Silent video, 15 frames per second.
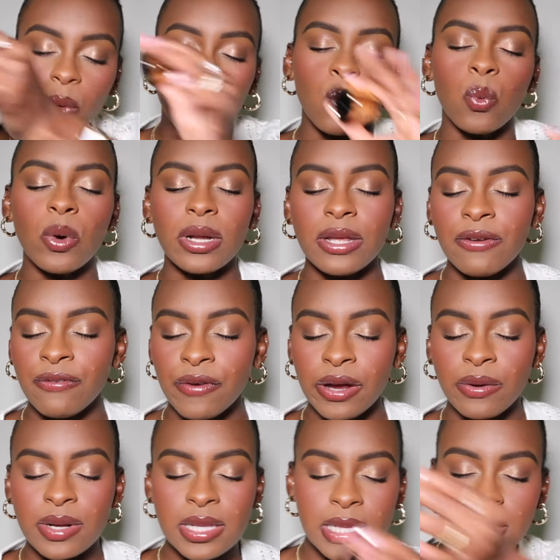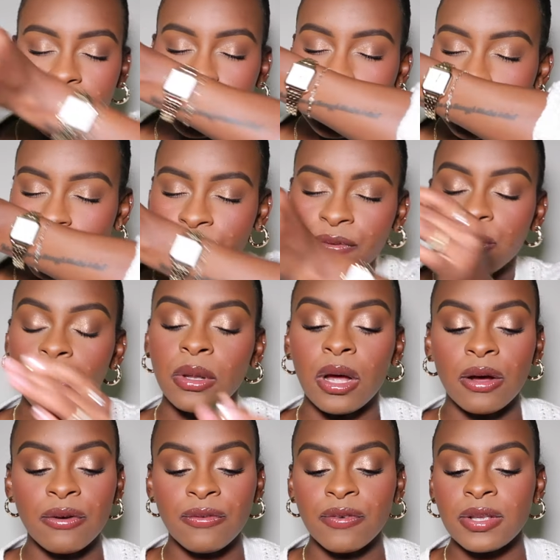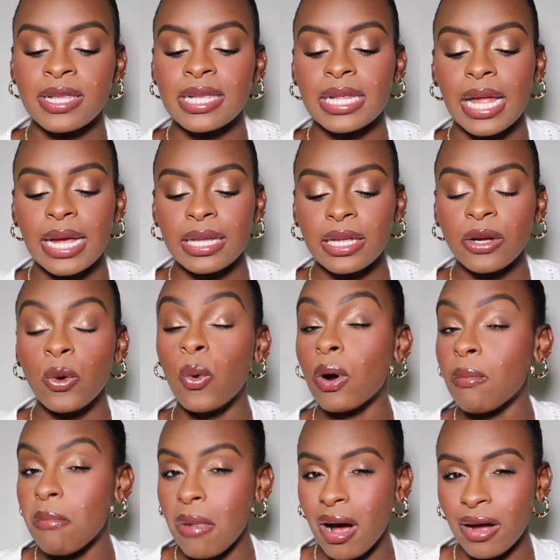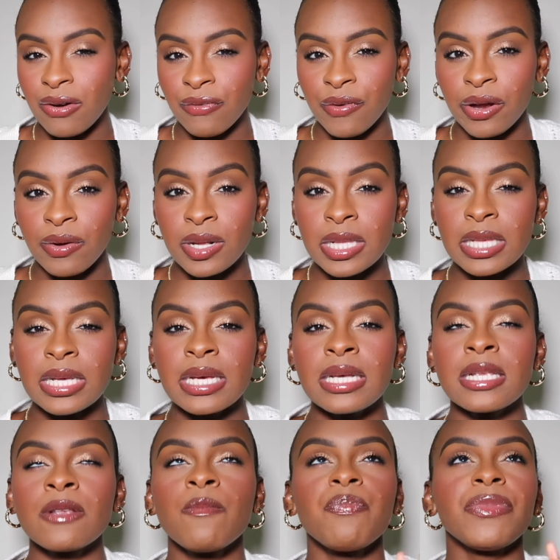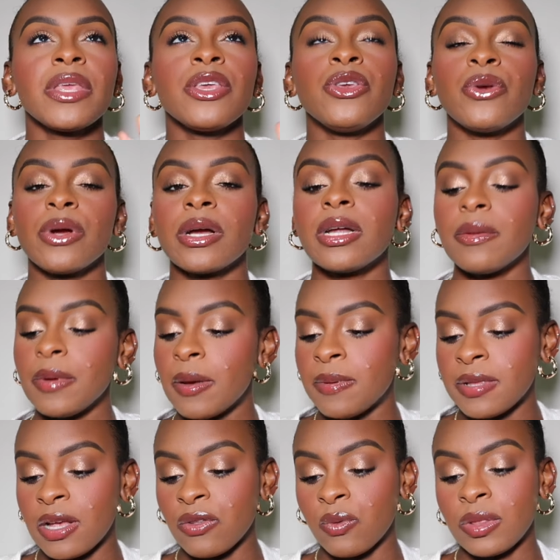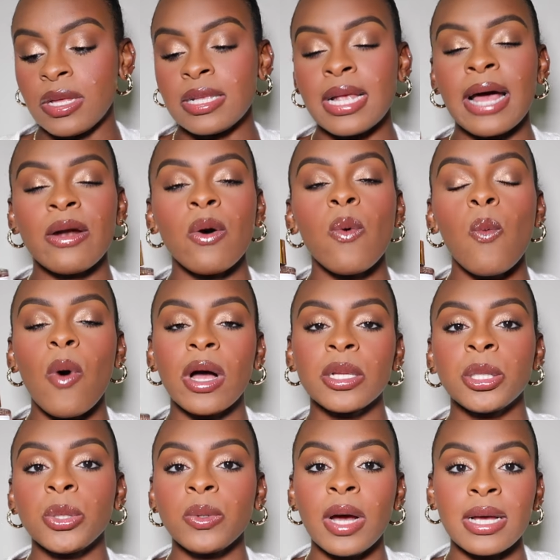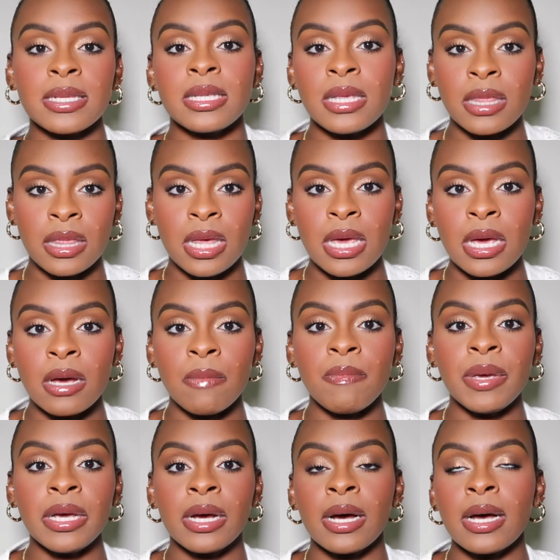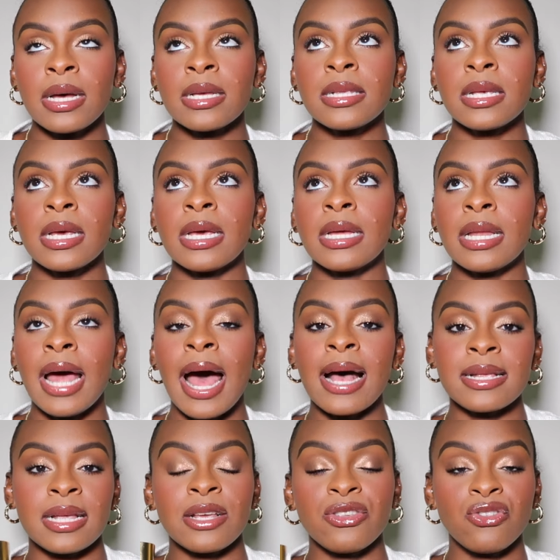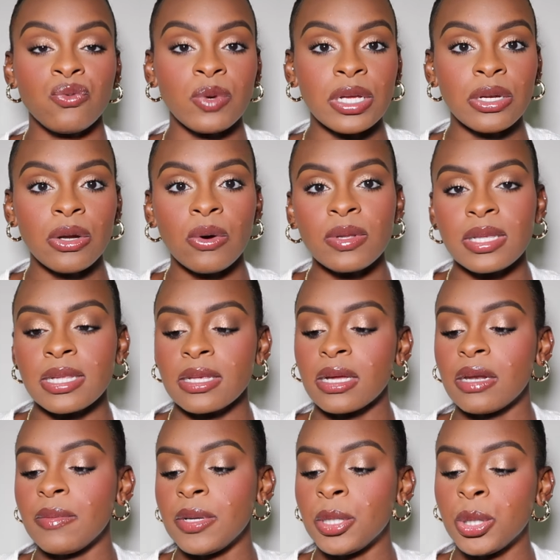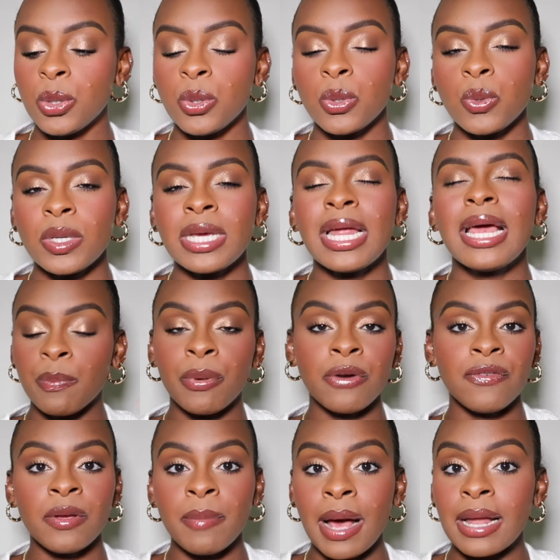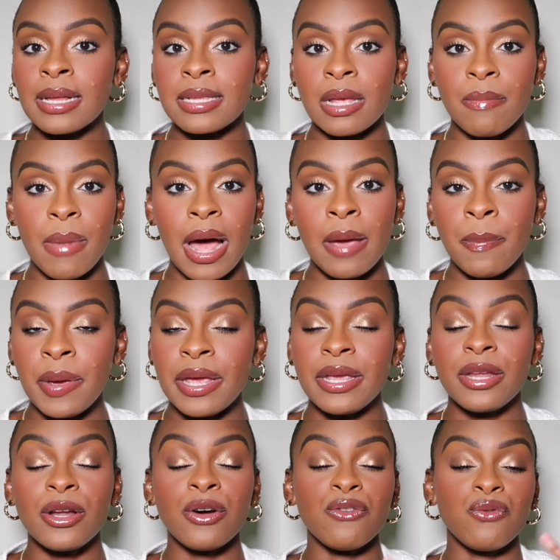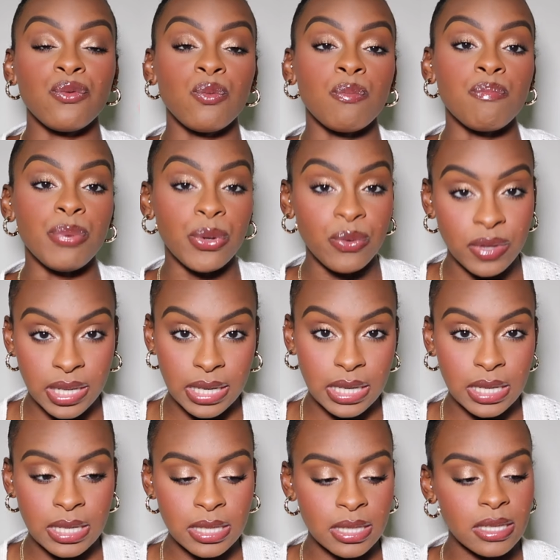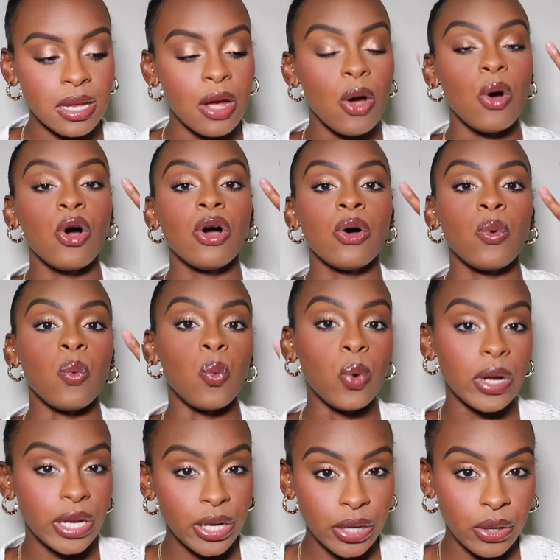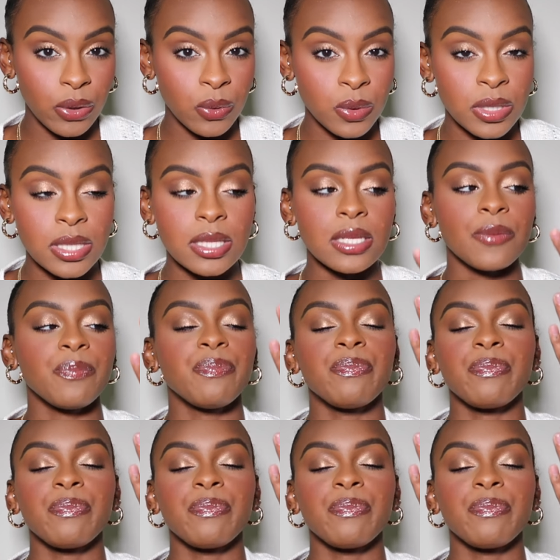woody fragrances, if you love slightly gourmand fragrances, you're gonna be obsessed with this. I don't want you guys to think because it has like sweet notes, it's gonna be too sweet. The perfect balance, in my opinion, of booziness, woody notes,